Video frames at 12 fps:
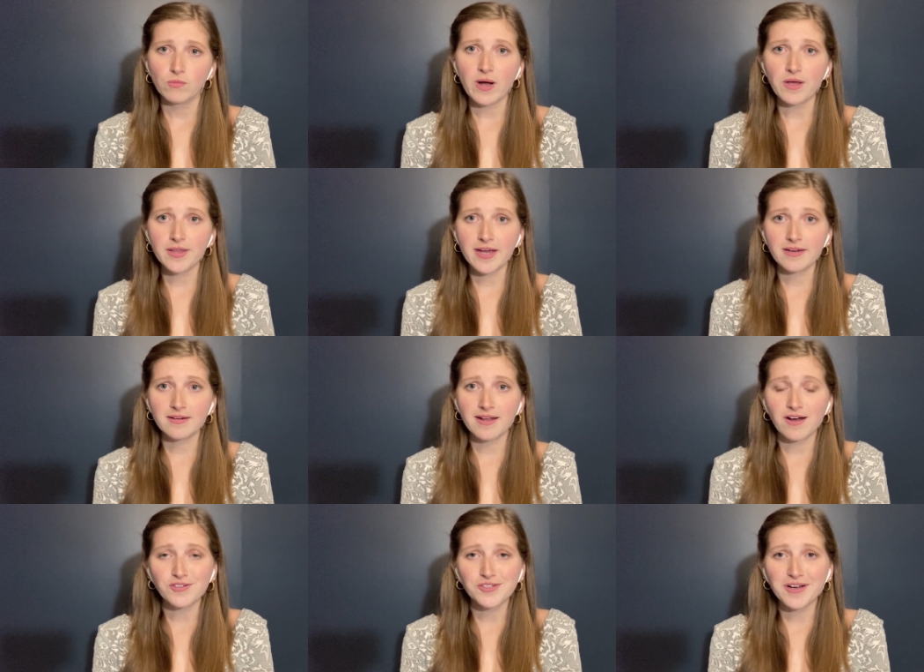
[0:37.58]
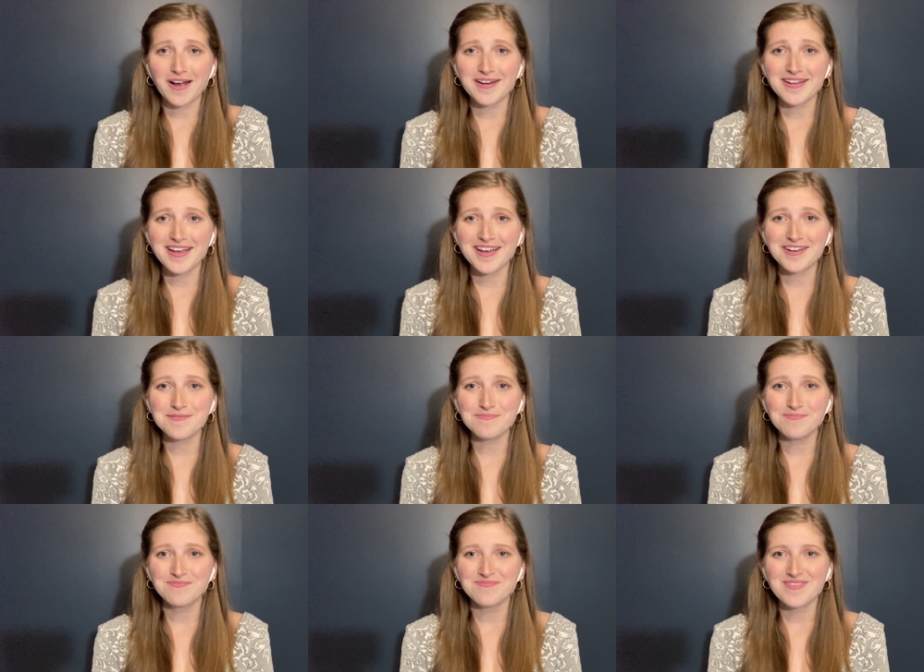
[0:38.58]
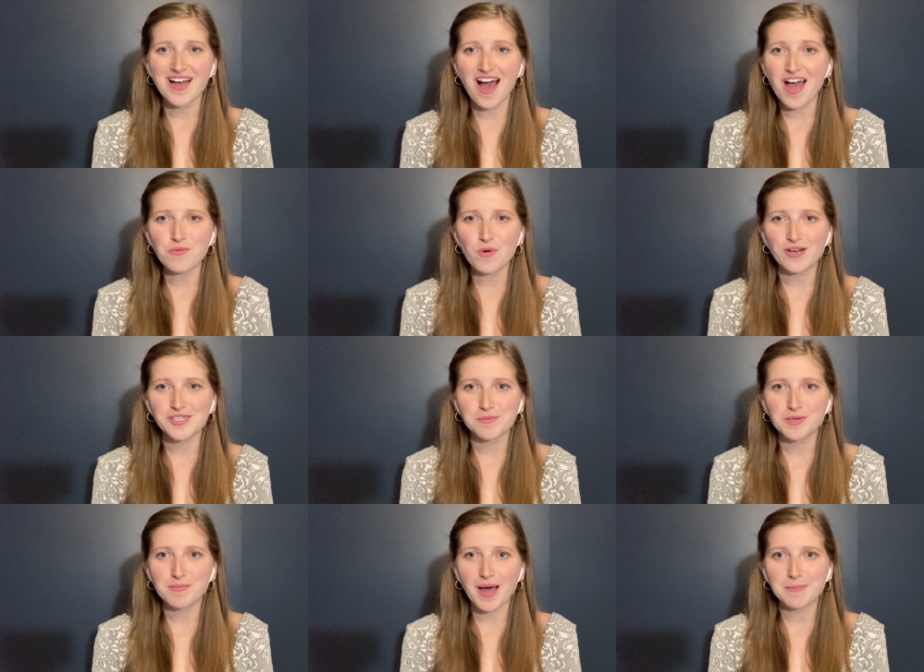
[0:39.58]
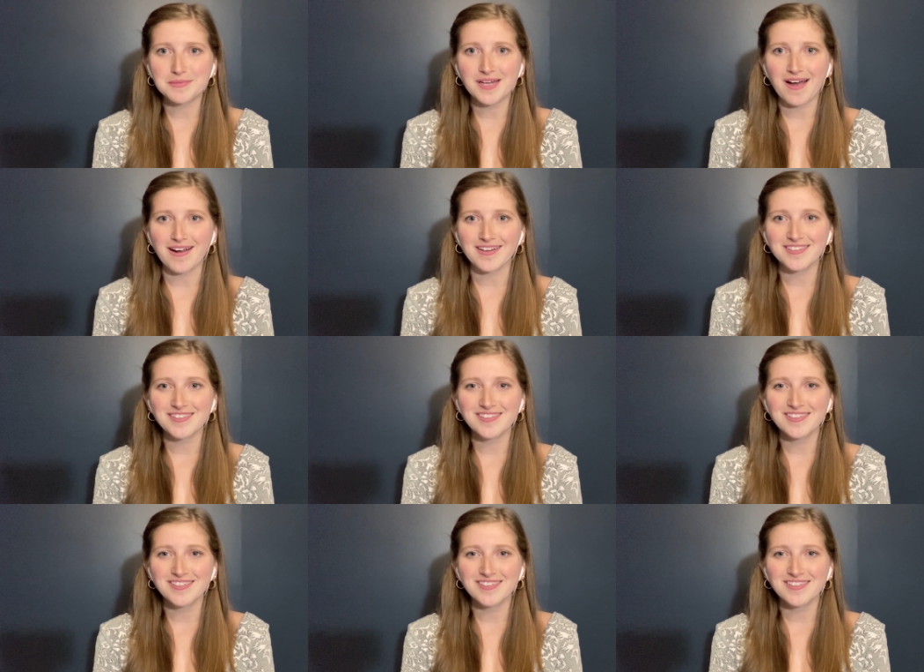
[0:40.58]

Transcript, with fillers: Well then, Elder Cunningham, I want to be baptized.